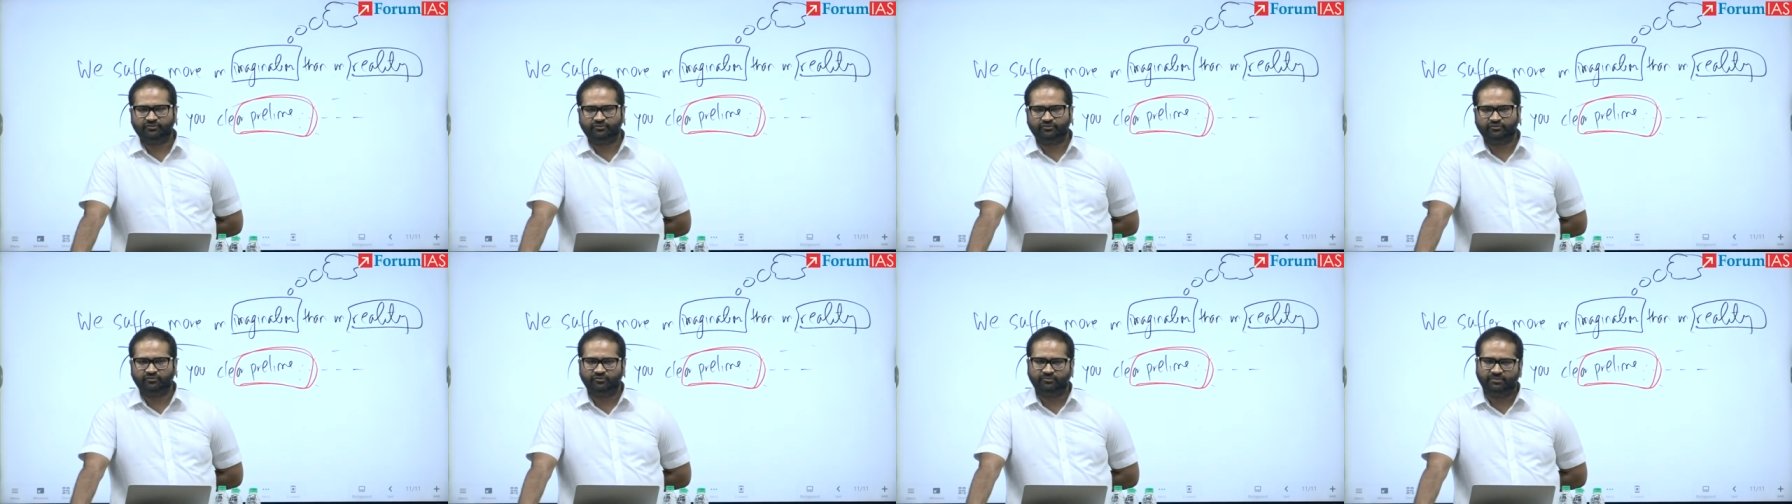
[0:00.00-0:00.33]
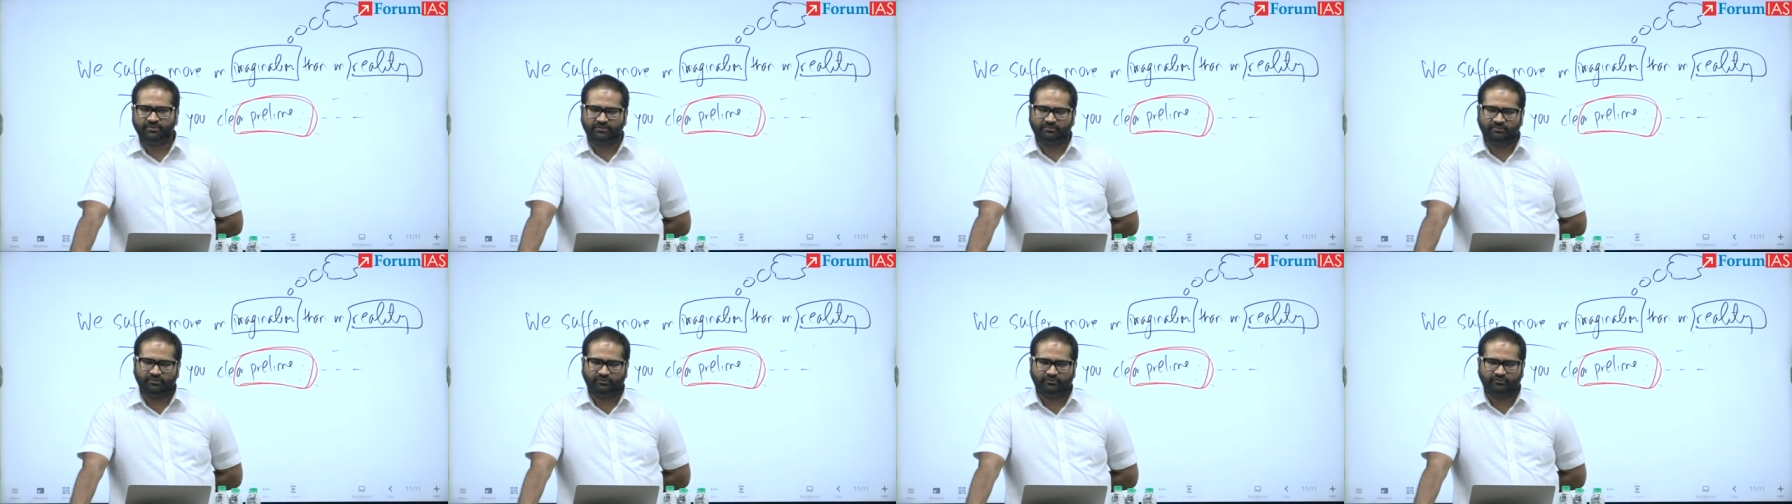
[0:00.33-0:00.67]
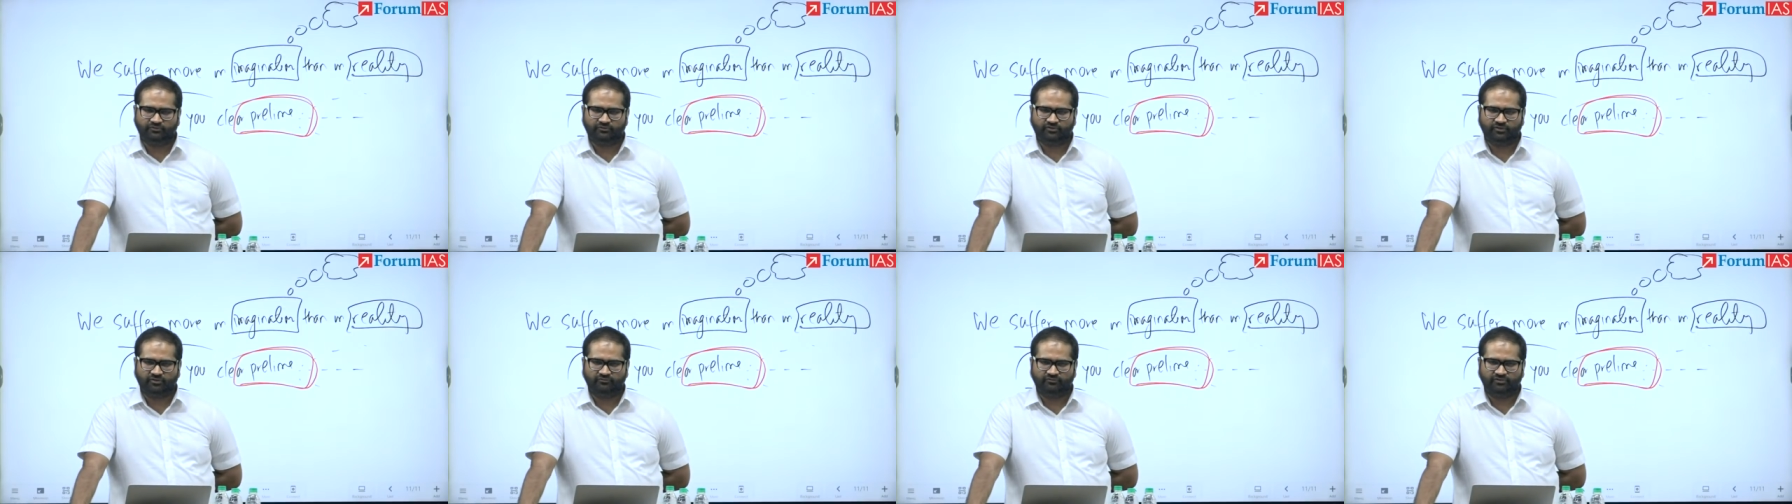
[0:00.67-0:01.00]
you'll be able to
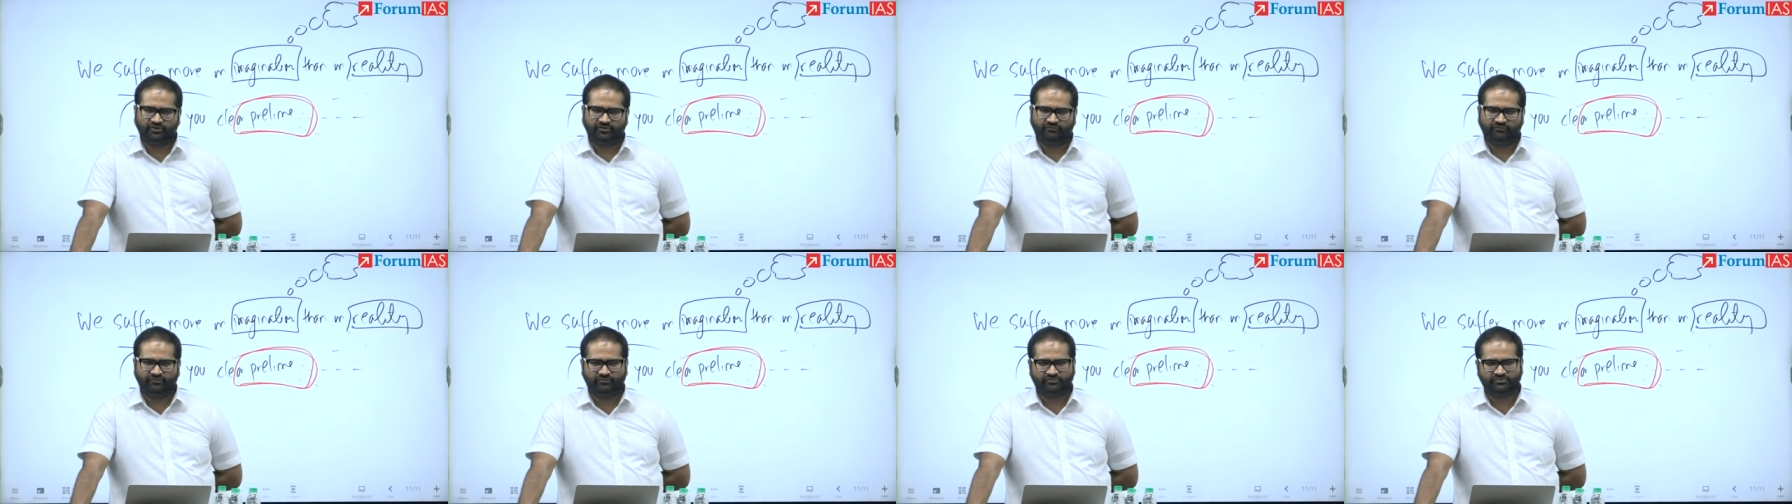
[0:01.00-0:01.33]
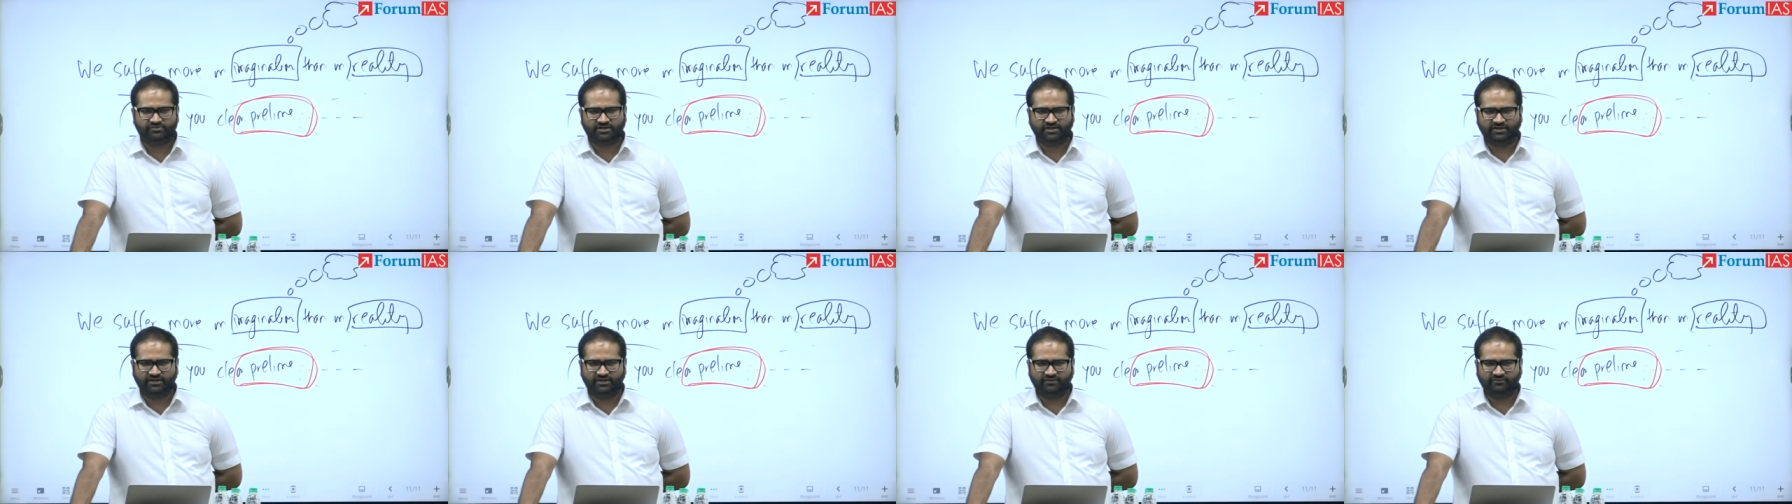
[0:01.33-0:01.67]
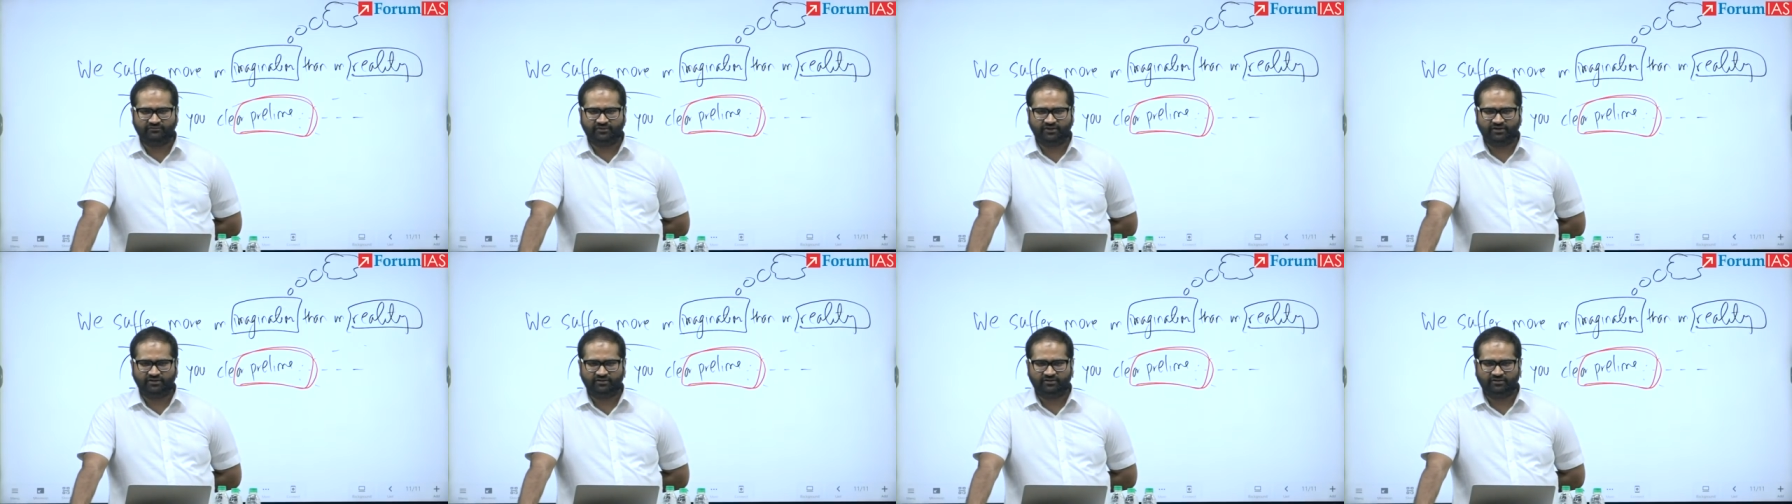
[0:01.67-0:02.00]
solve it if you've studied
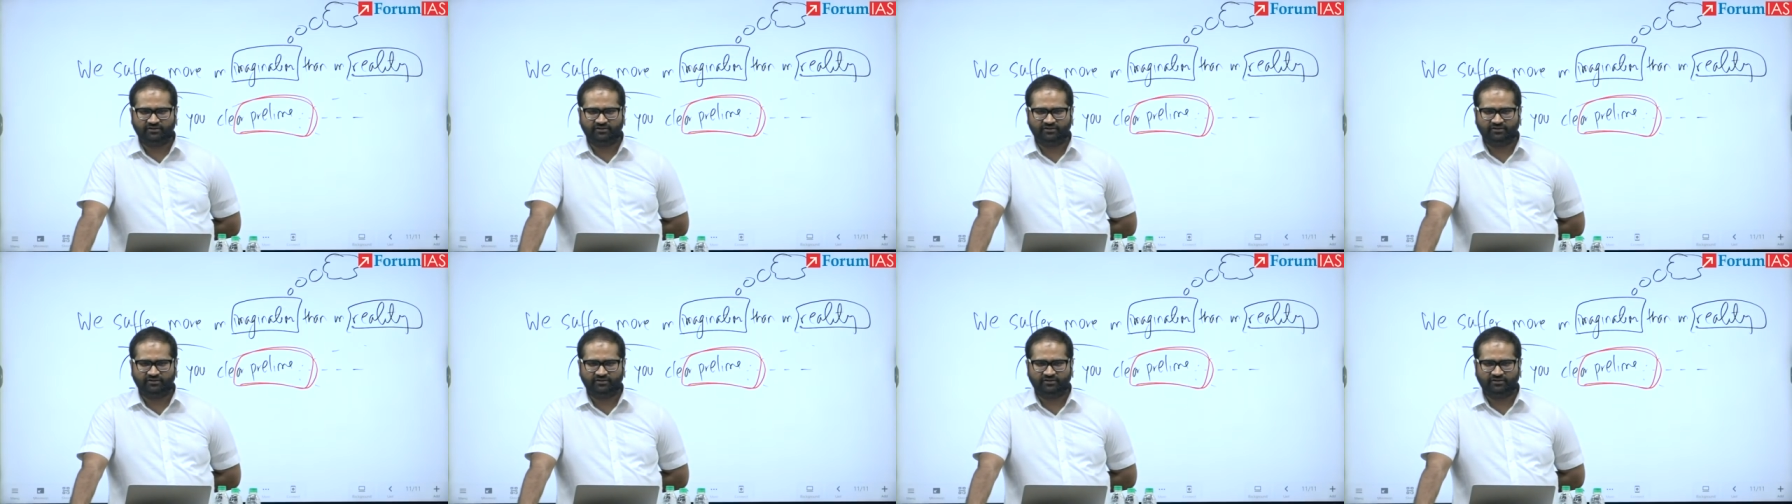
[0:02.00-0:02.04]
well.